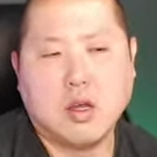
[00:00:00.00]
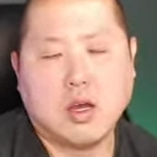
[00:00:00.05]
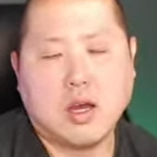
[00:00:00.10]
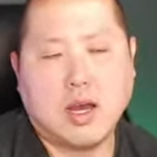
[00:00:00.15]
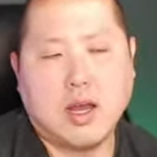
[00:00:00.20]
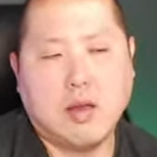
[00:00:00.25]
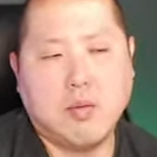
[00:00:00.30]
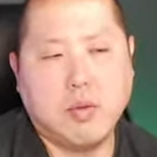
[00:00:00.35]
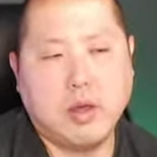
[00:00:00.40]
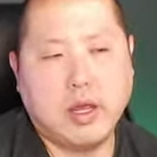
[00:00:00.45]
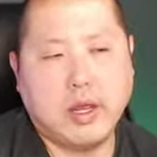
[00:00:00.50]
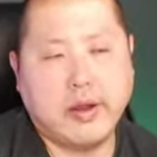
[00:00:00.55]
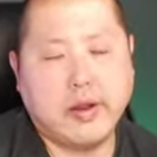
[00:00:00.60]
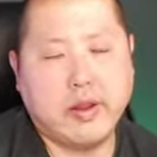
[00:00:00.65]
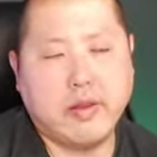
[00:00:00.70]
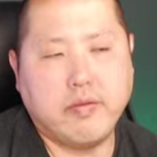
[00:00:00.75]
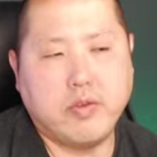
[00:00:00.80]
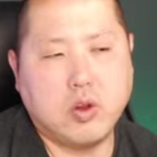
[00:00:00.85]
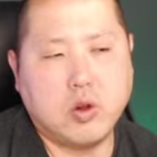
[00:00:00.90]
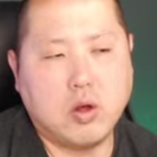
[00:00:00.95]
I mean,
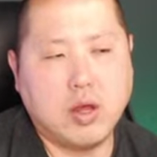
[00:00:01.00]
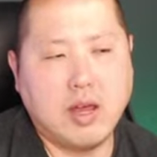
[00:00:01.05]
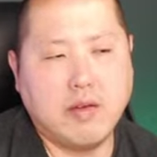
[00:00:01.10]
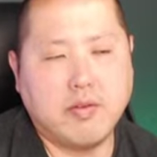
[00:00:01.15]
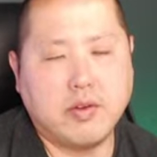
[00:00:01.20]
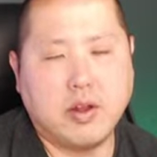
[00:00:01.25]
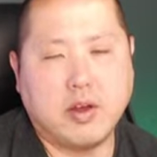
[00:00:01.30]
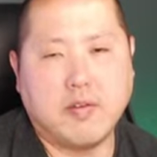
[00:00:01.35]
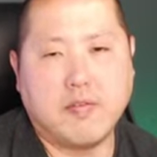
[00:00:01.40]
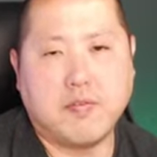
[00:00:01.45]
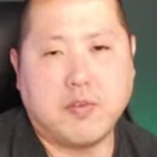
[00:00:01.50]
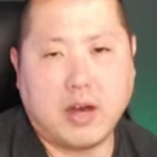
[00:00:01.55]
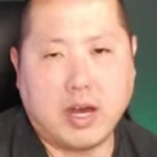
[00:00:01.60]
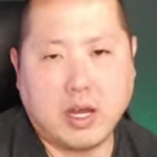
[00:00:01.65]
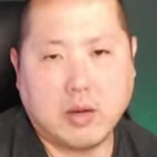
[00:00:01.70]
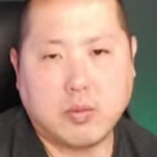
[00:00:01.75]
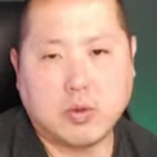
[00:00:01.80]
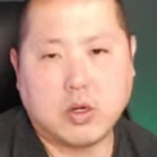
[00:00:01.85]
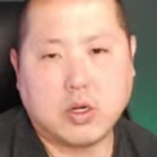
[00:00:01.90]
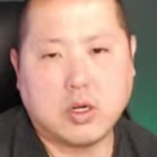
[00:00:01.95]
if you don't have enough
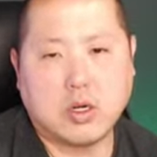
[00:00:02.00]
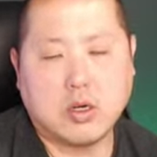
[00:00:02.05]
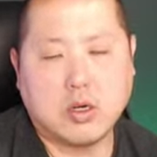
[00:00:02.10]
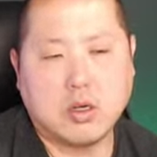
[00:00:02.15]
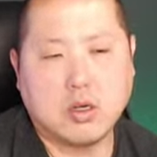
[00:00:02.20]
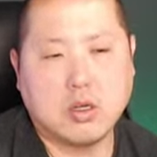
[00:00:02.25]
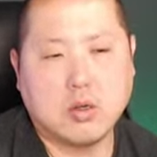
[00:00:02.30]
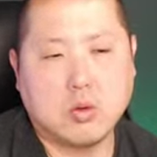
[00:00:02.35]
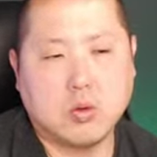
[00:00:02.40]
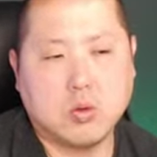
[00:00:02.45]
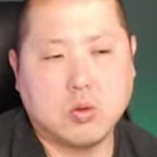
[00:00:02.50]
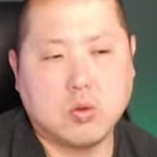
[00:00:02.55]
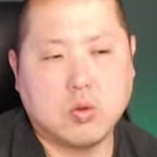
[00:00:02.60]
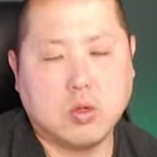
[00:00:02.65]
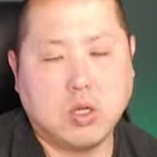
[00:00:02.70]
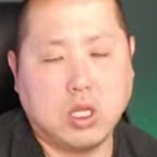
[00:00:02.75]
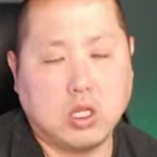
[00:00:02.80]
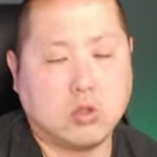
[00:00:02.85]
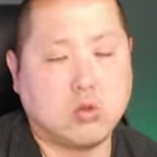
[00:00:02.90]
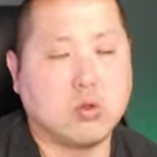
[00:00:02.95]
fiber,
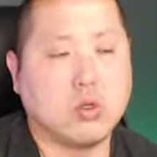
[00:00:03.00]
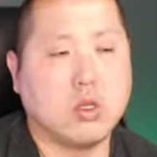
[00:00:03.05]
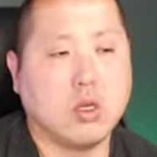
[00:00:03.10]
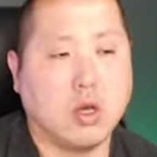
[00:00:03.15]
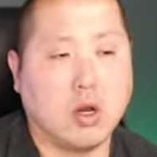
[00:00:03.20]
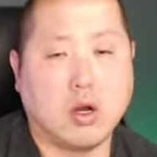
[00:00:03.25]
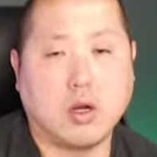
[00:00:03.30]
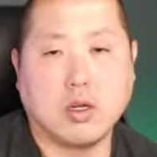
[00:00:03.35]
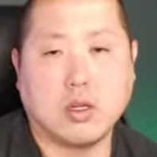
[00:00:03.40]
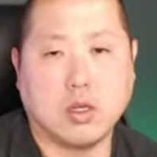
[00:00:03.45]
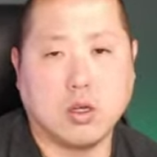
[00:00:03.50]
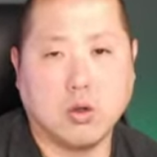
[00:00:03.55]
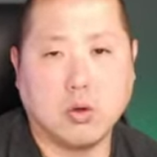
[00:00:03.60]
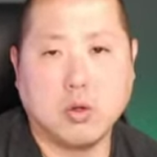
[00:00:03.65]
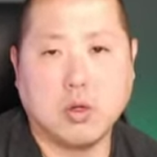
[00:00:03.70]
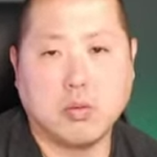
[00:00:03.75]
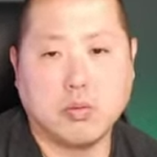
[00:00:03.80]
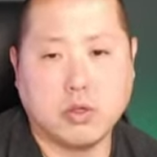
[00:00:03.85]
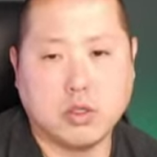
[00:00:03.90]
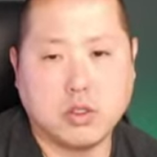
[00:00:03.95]
it's really hard to go
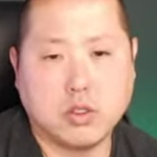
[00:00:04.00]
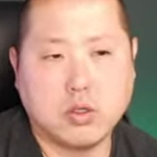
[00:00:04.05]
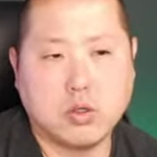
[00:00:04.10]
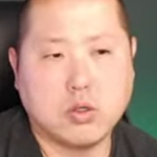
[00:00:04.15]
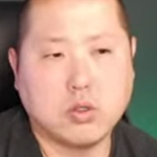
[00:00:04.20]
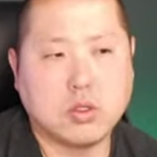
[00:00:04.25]
number two.